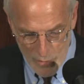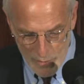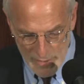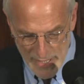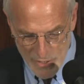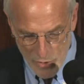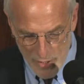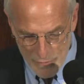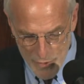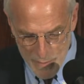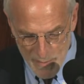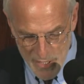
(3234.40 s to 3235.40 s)
We'd like to
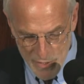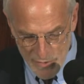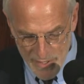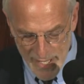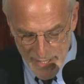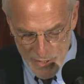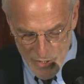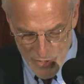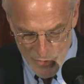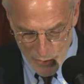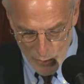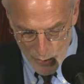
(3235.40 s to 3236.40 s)
offer special thanks
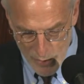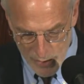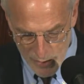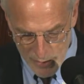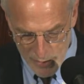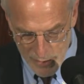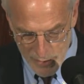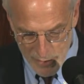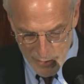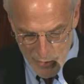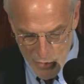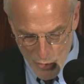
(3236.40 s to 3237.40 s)
to
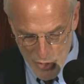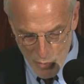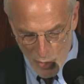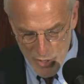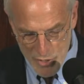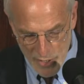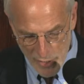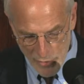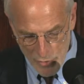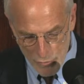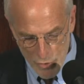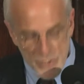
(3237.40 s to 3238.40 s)
the George Washington
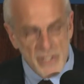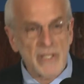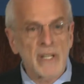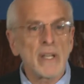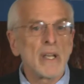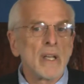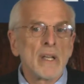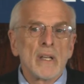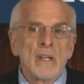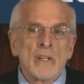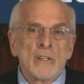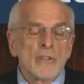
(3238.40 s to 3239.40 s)
University,
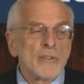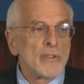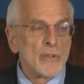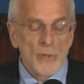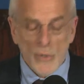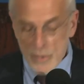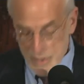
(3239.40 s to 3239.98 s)
to